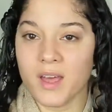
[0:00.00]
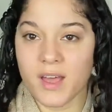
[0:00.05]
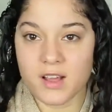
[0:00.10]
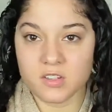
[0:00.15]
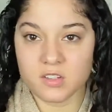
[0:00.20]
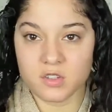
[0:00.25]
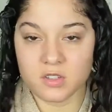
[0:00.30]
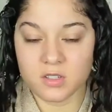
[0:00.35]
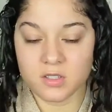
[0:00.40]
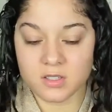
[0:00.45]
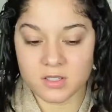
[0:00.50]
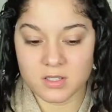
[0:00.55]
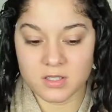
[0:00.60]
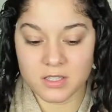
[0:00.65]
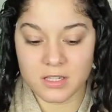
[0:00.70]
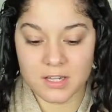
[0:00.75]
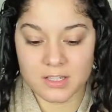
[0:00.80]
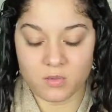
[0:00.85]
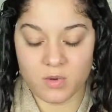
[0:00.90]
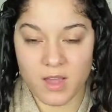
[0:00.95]
As you can
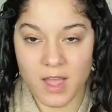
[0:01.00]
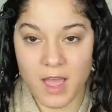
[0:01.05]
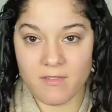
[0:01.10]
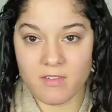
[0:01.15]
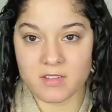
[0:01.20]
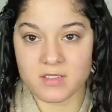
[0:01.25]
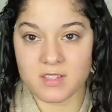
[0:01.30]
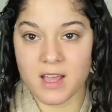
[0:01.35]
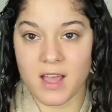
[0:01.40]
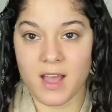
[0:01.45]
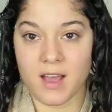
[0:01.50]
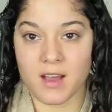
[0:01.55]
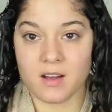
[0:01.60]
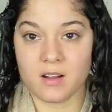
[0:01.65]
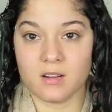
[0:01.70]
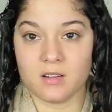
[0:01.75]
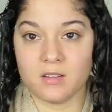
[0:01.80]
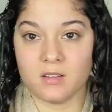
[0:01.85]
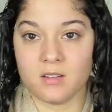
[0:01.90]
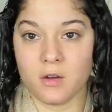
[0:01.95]
see, that's why I have a
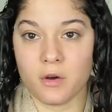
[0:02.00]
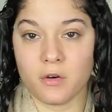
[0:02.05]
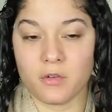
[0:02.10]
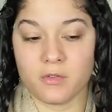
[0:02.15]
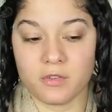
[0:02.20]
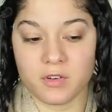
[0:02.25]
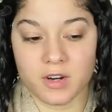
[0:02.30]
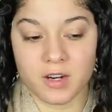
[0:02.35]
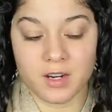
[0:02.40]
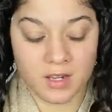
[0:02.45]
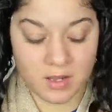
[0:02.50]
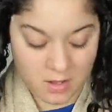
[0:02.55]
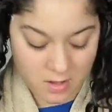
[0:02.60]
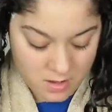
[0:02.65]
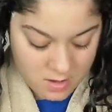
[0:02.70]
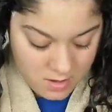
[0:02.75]
towel over it.